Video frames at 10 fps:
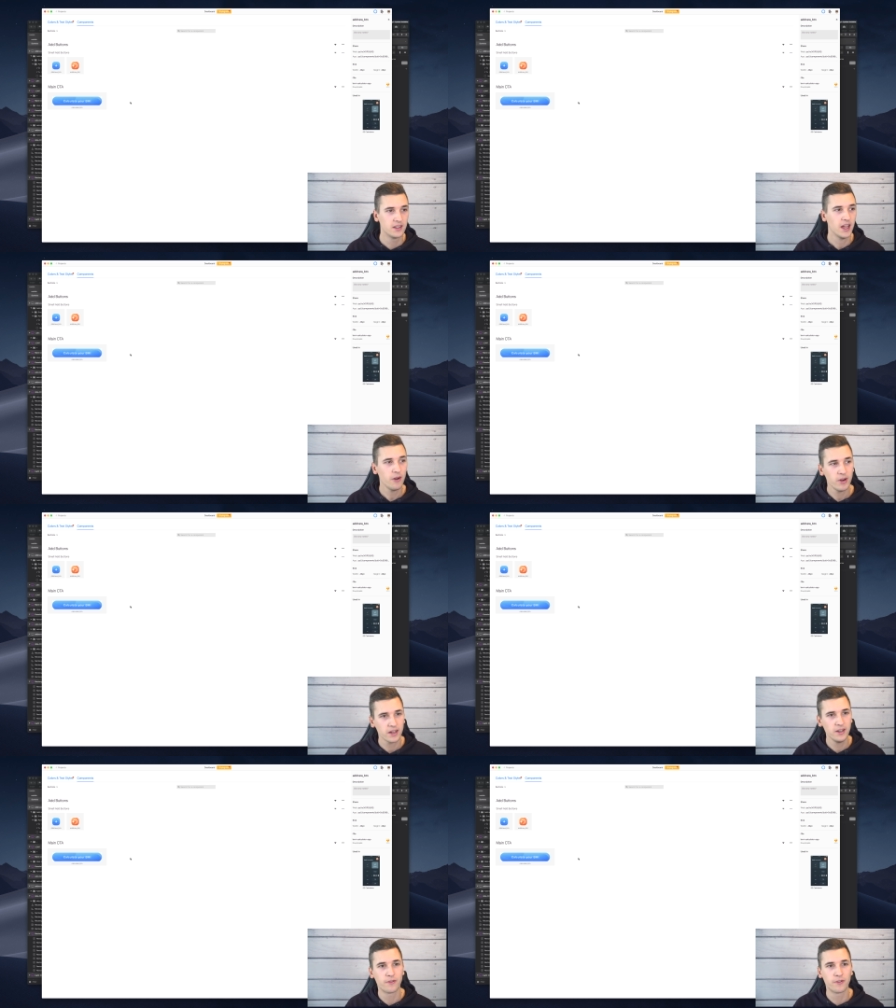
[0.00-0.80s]

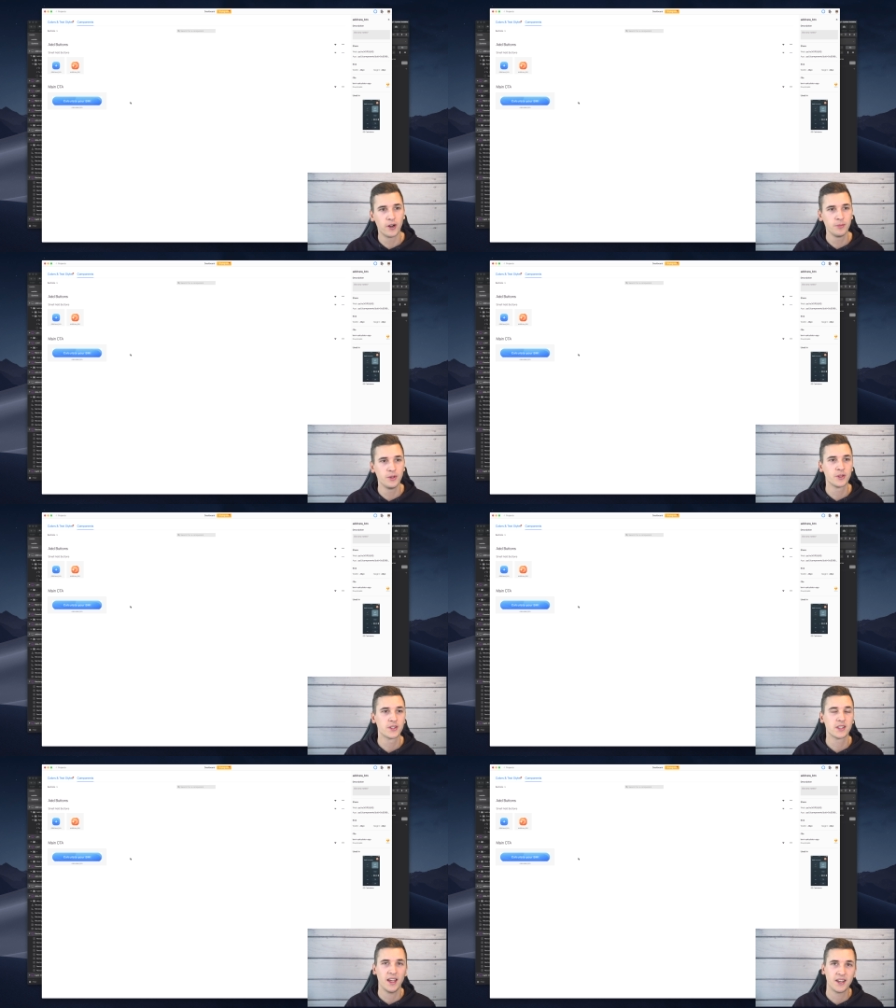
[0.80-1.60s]
directly from your
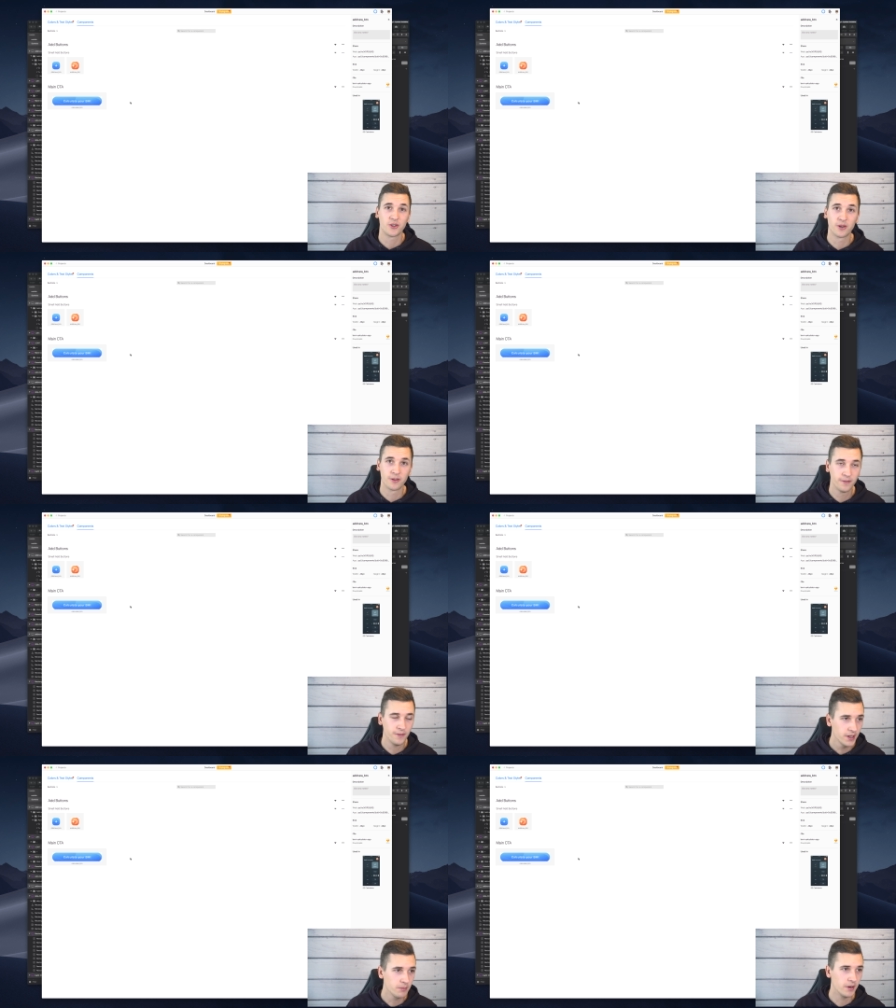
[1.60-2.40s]
Sketch or
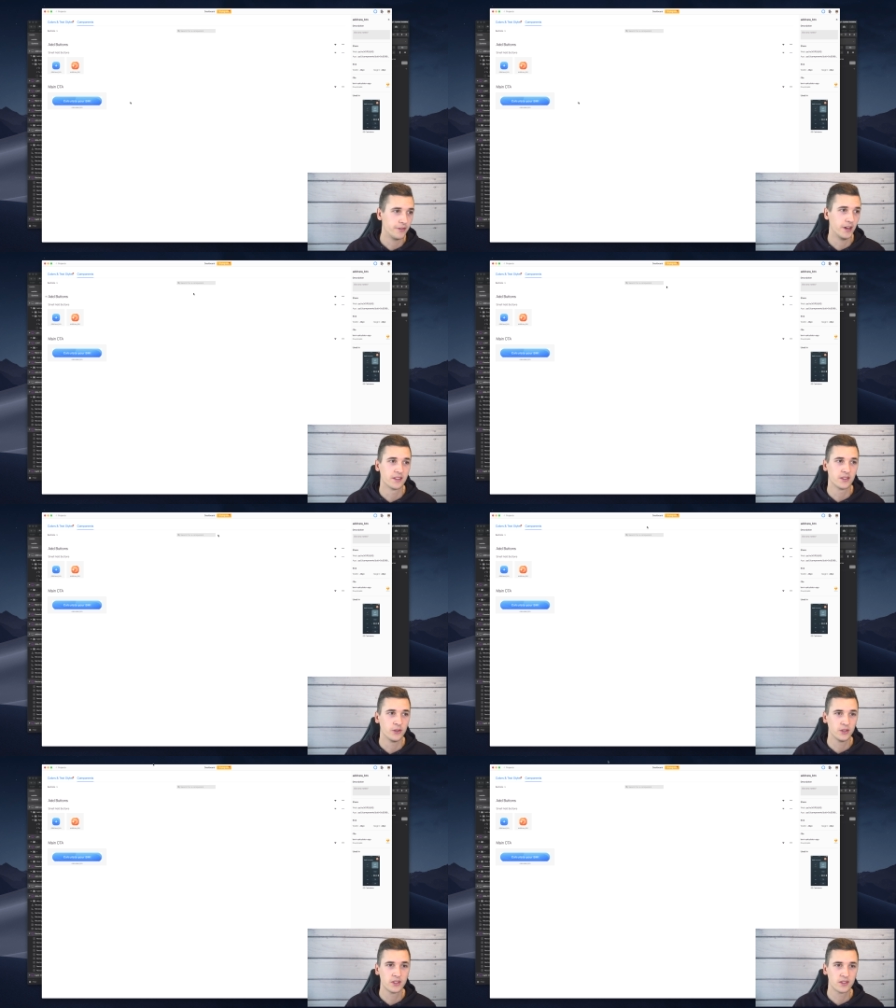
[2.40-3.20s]
Figma file.
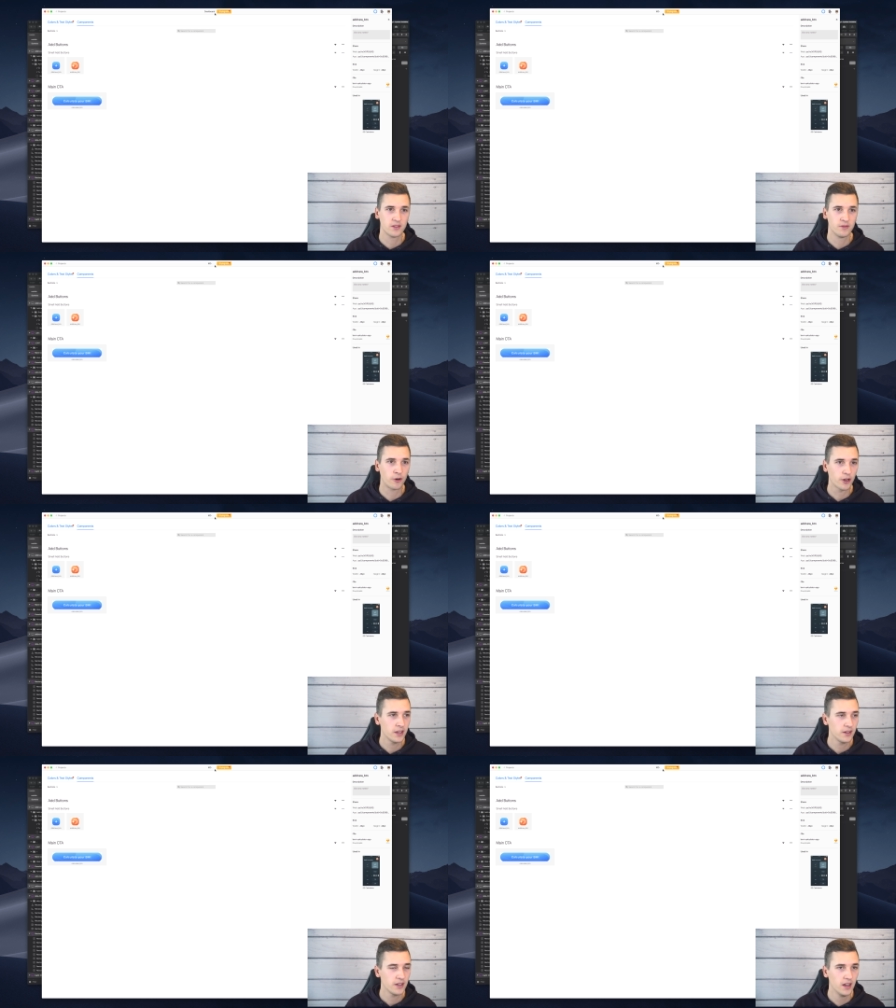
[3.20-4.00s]
So it's
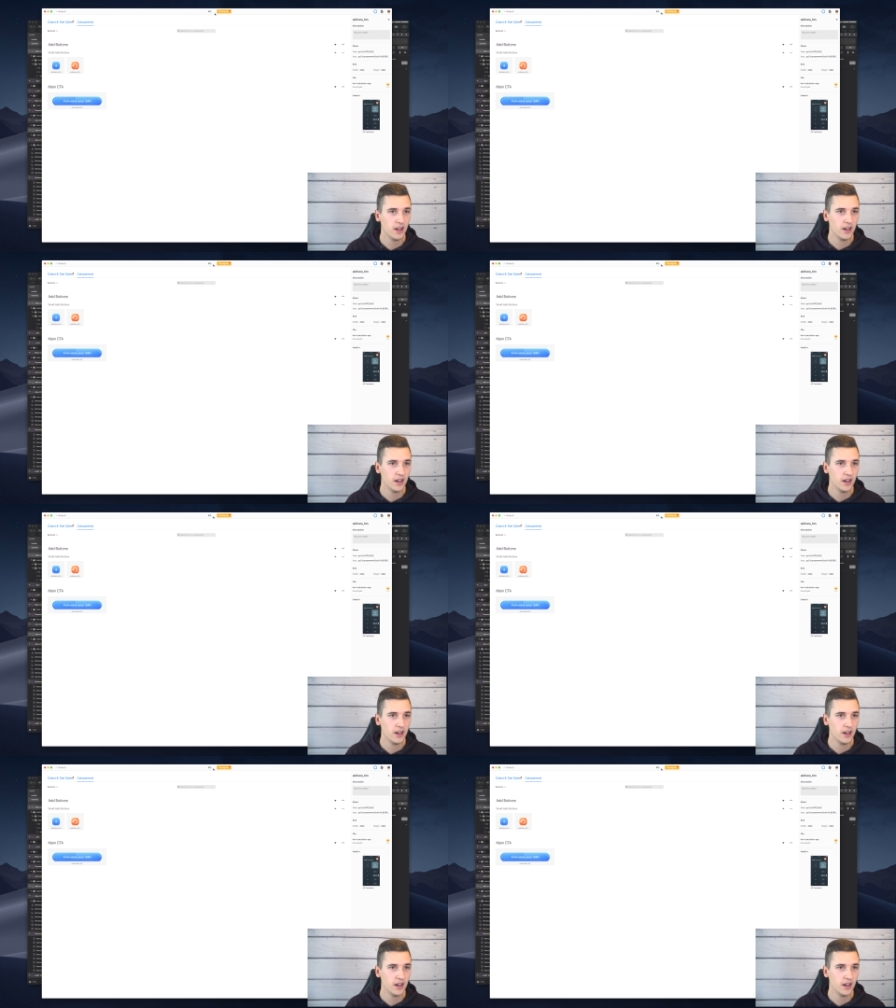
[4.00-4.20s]
working